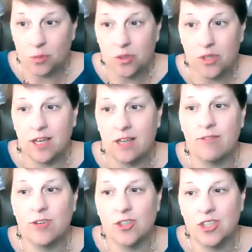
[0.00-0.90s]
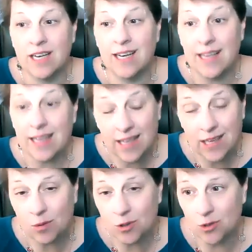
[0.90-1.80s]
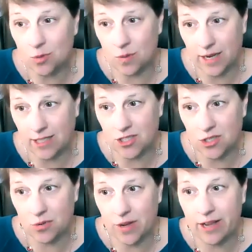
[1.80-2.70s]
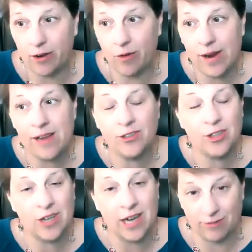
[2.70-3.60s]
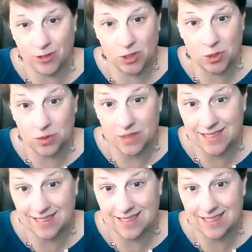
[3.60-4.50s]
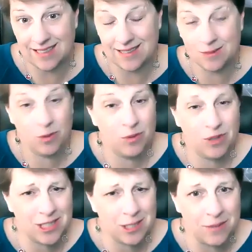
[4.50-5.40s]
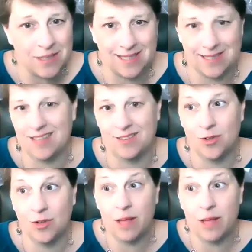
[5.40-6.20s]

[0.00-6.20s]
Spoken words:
put God first, and He will direct you and crown your efforts with success. We want you to be successful.